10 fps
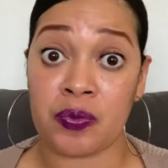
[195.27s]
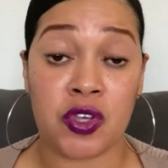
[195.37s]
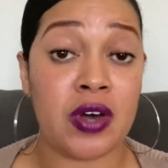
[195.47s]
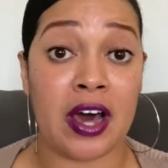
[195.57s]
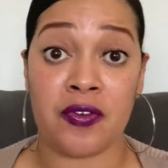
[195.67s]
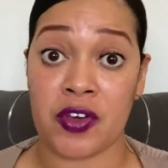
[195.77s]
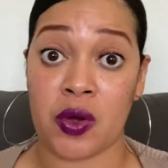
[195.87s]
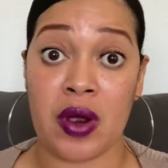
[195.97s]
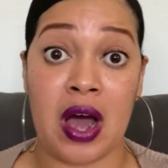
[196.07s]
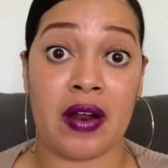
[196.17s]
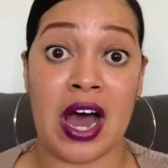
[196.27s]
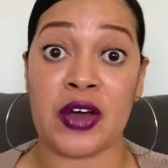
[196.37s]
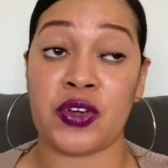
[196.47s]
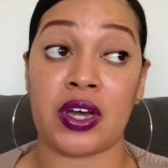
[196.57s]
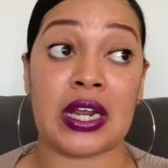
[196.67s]
You got to figure out how
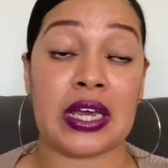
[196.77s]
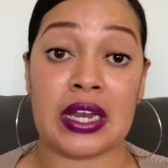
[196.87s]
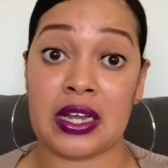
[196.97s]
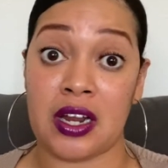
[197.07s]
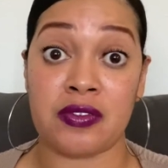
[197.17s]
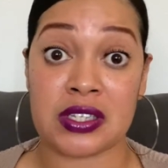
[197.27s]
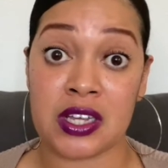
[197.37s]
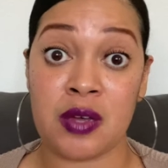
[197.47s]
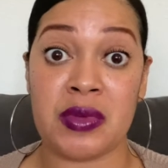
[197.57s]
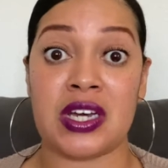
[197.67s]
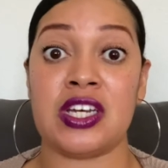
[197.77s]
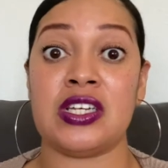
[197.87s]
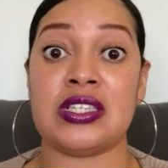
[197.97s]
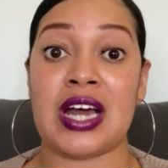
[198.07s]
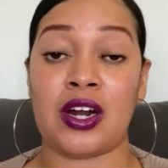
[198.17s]
you're going to get enough sleep,
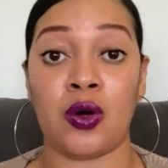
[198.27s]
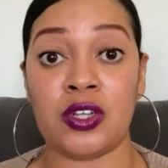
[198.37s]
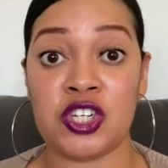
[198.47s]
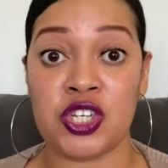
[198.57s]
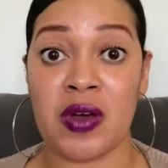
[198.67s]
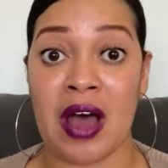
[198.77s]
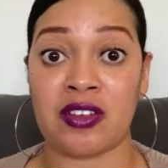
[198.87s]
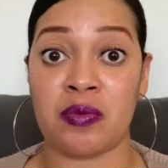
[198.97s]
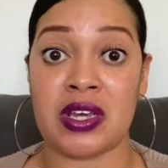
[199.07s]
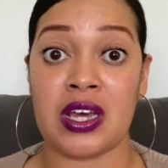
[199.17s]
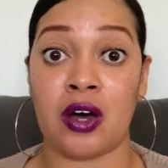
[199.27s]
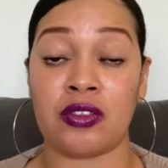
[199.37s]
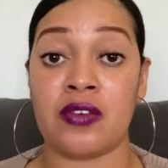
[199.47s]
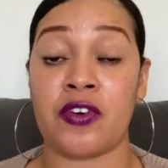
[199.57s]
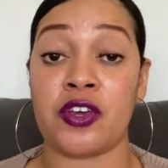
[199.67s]
because not only do you have to be
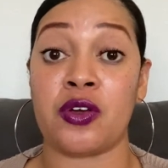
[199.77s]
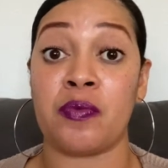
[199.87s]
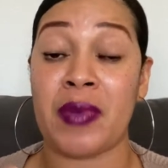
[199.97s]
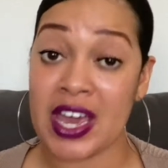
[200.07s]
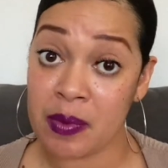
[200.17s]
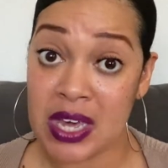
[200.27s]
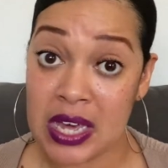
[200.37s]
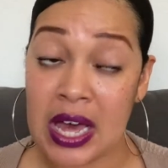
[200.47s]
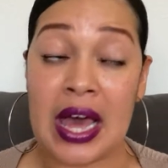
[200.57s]
healthy for your baby